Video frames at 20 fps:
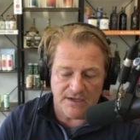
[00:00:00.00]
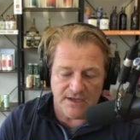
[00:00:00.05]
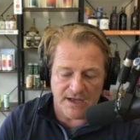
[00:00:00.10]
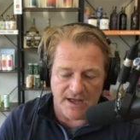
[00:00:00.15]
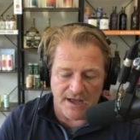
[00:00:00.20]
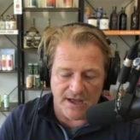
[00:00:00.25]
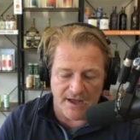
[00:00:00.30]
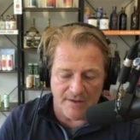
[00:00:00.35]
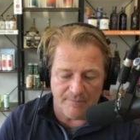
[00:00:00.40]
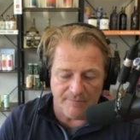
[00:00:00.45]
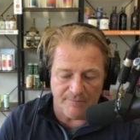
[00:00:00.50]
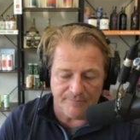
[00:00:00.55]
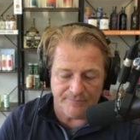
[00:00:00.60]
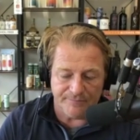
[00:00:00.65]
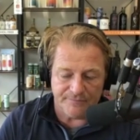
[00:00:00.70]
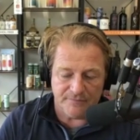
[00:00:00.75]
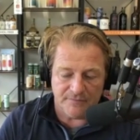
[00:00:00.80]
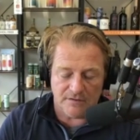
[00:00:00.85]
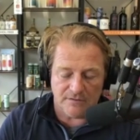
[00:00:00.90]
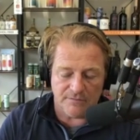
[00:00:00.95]
um,
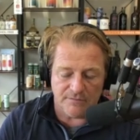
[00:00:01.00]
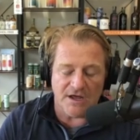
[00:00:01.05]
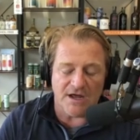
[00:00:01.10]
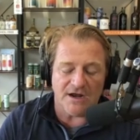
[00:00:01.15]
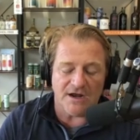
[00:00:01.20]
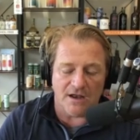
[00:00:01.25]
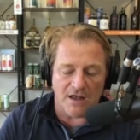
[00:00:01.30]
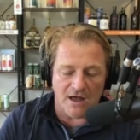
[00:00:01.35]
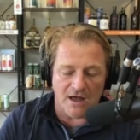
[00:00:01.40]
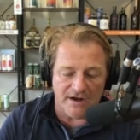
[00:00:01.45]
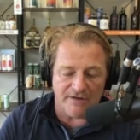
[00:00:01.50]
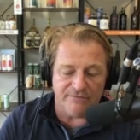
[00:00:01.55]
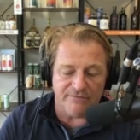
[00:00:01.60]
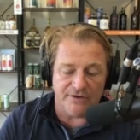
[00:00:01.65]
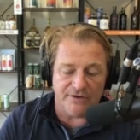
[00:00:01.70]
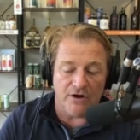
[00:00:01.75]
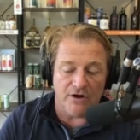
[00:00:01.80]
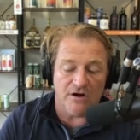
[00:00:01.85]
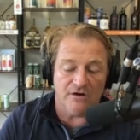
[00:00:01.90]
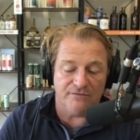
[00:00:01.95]
well not a lot of
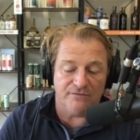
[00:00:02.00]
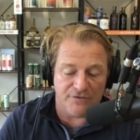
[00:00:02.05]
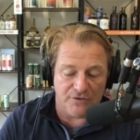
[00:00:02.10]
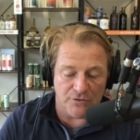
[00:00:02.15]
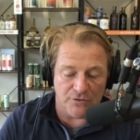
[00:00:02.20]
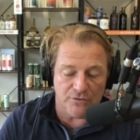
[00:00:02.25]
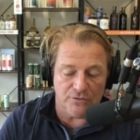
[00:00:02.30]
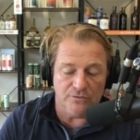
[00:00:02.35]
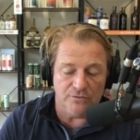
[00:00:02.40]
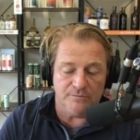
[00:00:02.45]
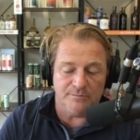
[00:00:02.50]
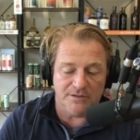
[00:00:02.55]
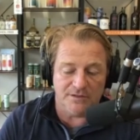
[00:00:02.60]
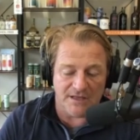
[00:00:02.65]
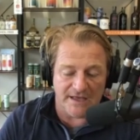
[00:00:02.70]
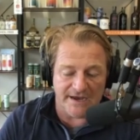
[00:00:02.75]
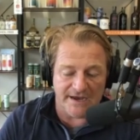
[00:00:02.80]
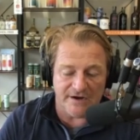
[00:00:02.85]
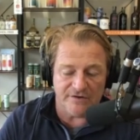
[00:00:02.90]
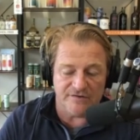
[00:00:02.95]
there are a few
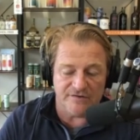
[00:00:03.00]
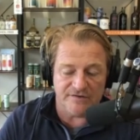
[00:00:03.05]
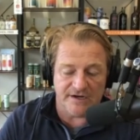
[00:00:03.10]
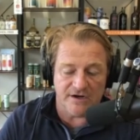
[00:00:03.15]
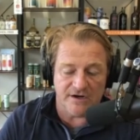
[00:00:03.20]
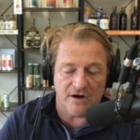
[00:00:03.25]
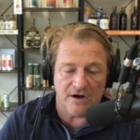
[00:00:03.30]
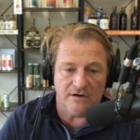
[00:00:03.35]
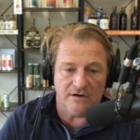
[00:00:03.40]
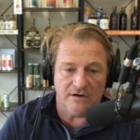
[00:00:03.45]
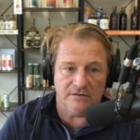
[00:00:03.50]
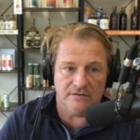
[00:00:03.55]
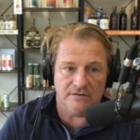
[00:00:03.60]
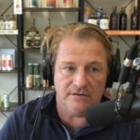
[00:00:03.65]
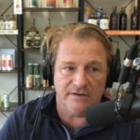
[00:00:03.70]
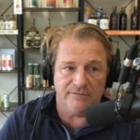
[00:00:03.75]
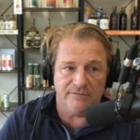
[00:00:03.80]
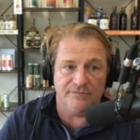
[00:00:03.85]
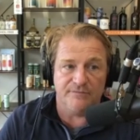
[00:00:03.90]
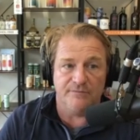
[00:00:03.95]
players that are
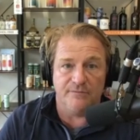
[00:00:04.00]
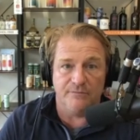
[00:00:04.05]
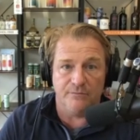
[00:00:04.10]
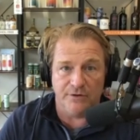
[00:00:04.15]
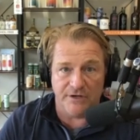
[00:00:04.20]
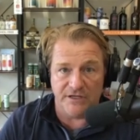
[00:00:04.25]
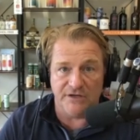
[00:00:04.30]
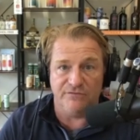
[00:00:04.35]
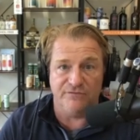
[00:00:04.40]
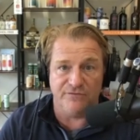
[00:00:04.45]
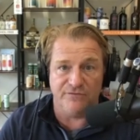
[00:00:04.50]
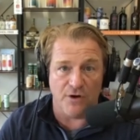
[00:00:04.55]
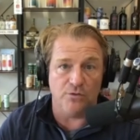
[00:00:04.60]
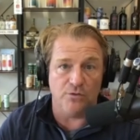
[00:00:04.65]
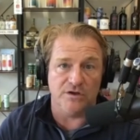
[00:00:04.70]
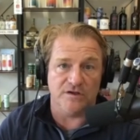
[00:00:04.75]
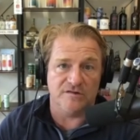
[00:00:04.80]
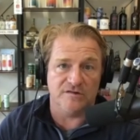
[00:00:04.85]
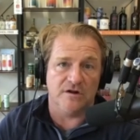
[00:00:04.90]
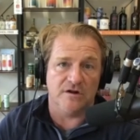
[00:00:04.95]
have really
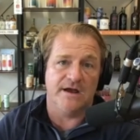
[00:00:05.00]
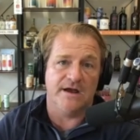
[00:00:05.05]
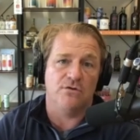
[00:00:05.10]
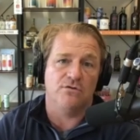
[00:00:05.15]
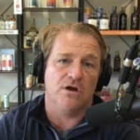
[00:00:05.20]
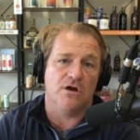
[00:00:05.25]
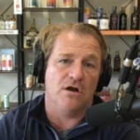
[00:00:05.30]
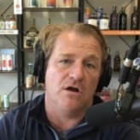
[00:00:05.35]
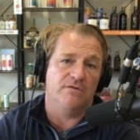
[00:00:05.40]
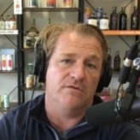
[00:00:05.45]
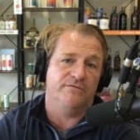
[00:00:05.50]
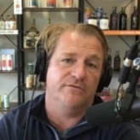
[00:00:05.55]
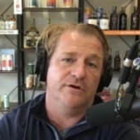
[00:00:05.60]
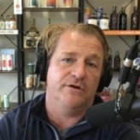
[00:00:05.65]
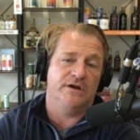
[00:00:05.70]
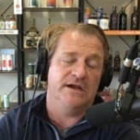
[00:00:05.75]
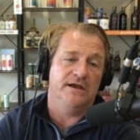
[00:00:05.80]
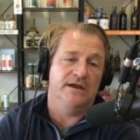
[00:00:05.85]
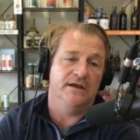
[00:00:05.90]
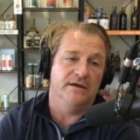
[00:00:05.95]
focused on alcohol
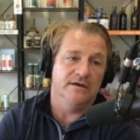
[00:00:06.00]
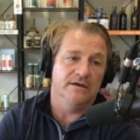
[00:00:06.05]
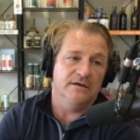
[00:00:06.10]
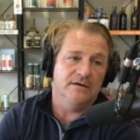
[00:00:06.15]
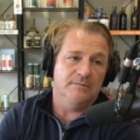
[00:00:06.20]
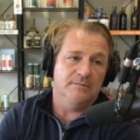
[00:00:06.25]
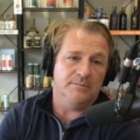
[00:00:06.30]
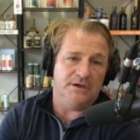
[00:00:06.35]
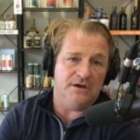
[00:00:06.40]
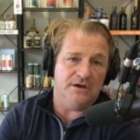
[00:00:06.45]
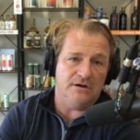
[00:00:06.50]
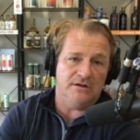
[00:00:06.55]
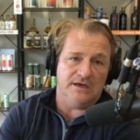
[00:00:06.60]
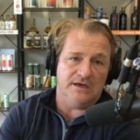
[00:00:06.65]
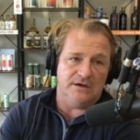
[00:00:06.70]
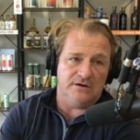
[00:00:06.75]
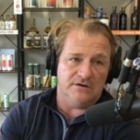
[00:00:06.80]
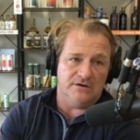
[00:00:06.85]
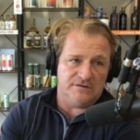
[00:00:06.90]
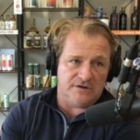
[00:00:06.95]
free beer
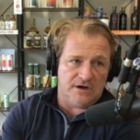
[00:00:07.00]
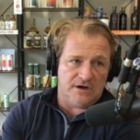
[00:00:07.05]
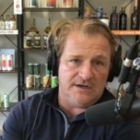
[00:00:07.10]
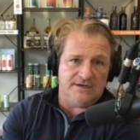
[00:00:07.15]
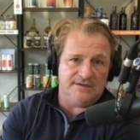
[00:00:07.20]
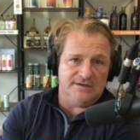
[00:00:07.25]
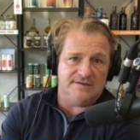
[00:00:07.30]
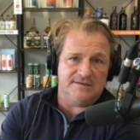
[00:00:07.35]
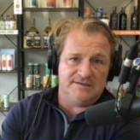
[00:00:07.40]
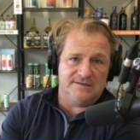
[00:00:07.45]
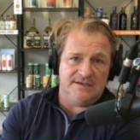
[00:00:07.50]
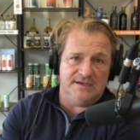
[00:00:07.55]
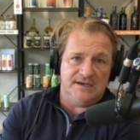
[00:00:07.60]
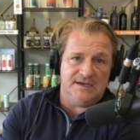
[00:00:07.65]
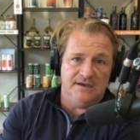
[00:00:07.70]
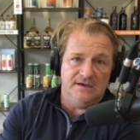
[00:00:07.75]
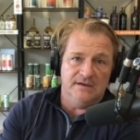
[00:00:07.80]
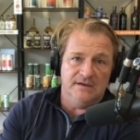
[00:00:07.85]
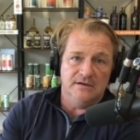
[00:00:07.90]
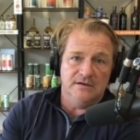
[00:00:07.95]
that you're starting to see